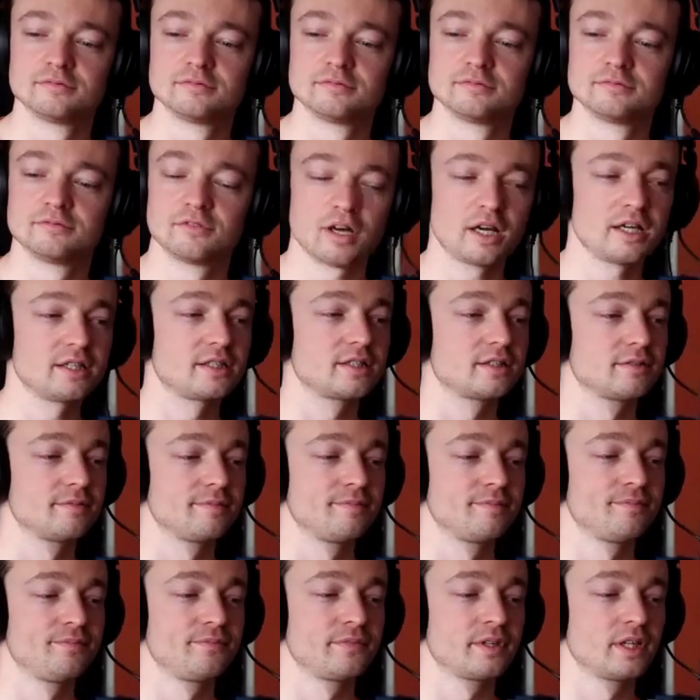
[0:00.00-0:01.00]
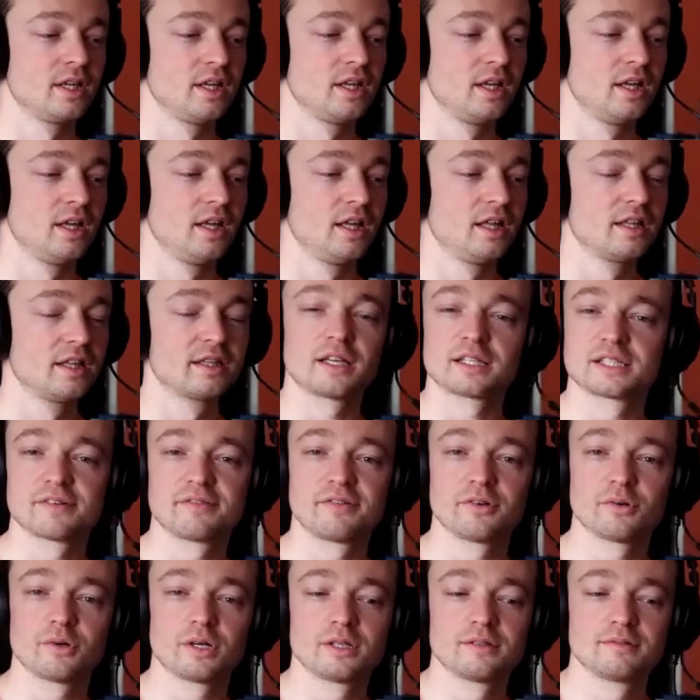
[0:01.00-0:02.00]
right. Thanks
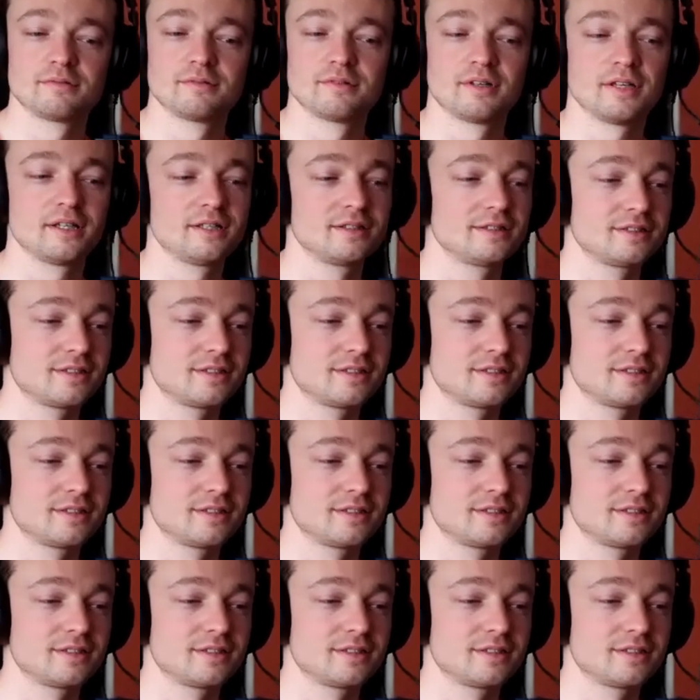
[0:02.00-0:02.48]
everyone, and